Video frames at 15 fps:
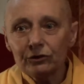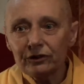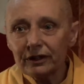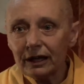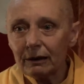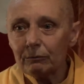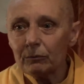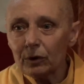
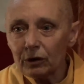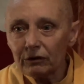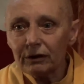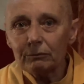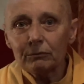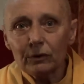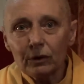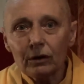using up more
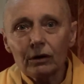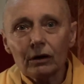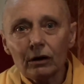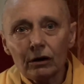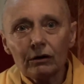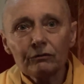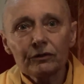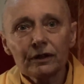and more
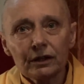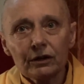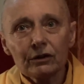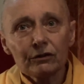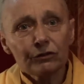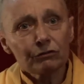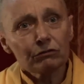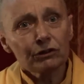of the
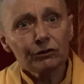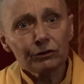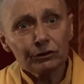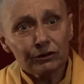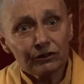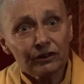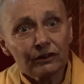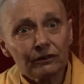Earth's
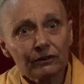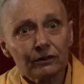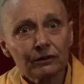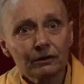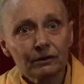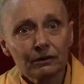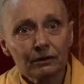resources.